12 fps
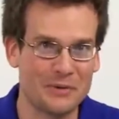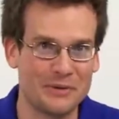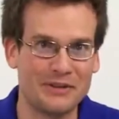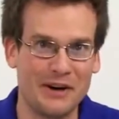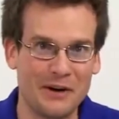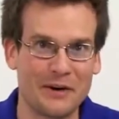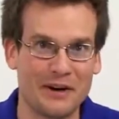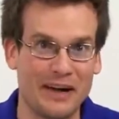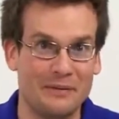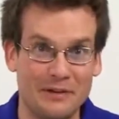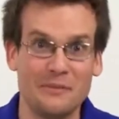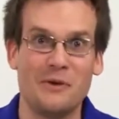with the Hunger
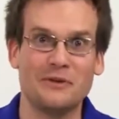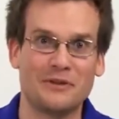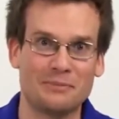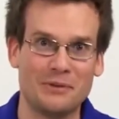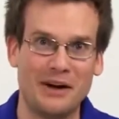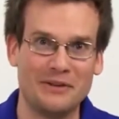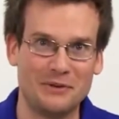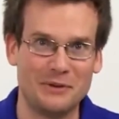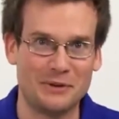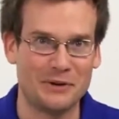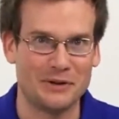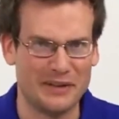Games, it won't surprise you
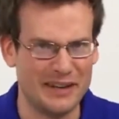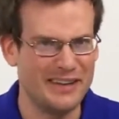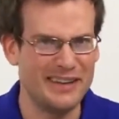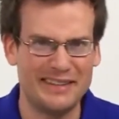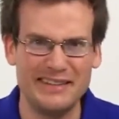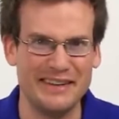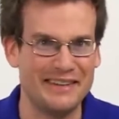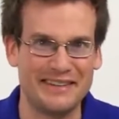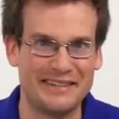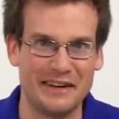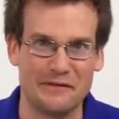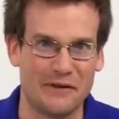to learn that this didn't
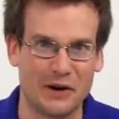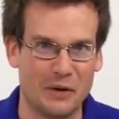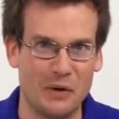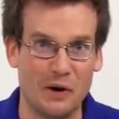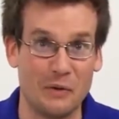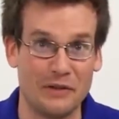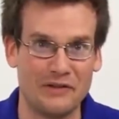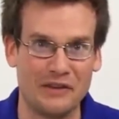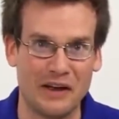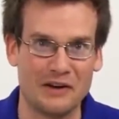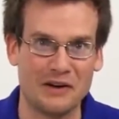sit very well with said